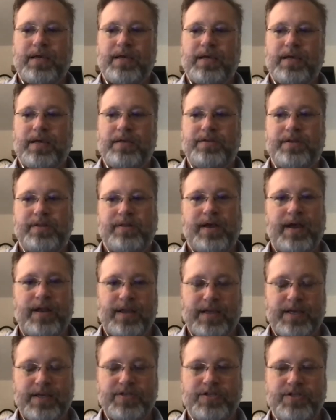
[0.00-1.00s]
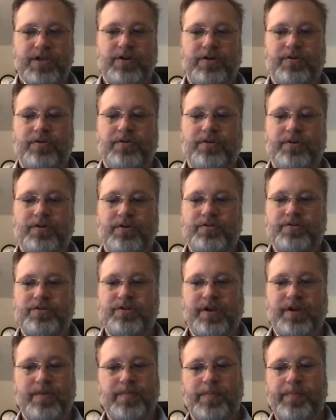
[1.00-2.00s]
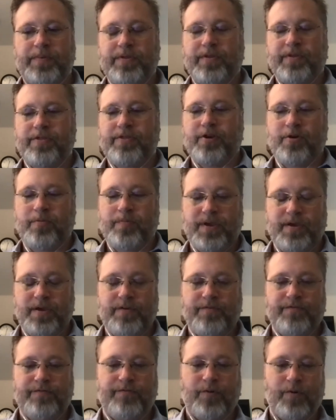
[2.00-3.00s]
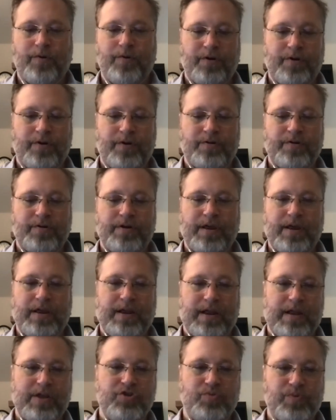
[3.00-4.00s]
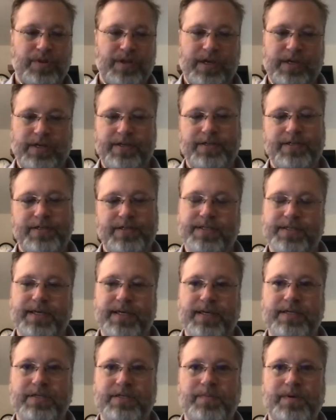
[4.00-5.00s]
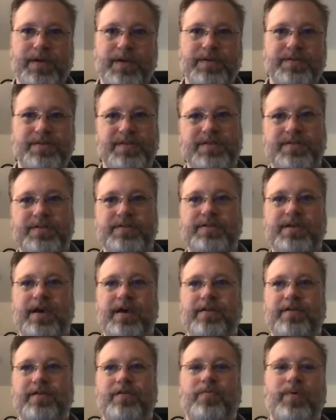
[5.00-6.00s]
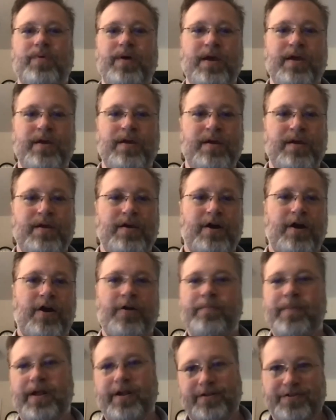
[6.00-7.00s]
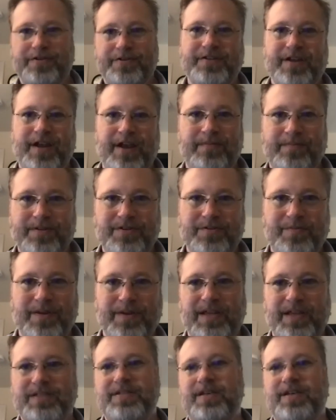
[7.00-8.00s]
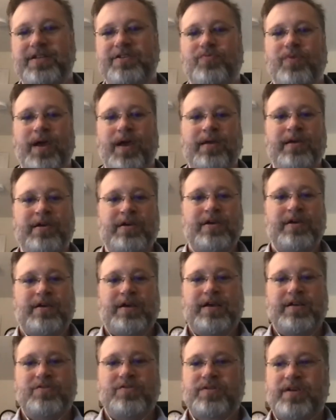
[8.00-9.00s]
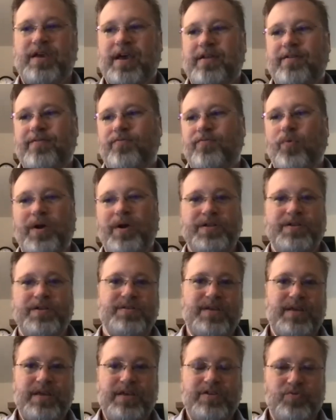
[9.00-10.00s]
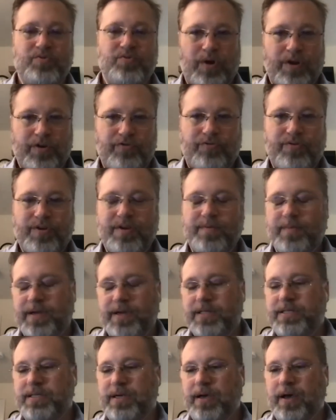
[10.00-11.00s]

It's a lot easier to come up with a therapy for an age related disease because this is kind of the way our medical establishment exists, right? It's kind of one disease, one treatment.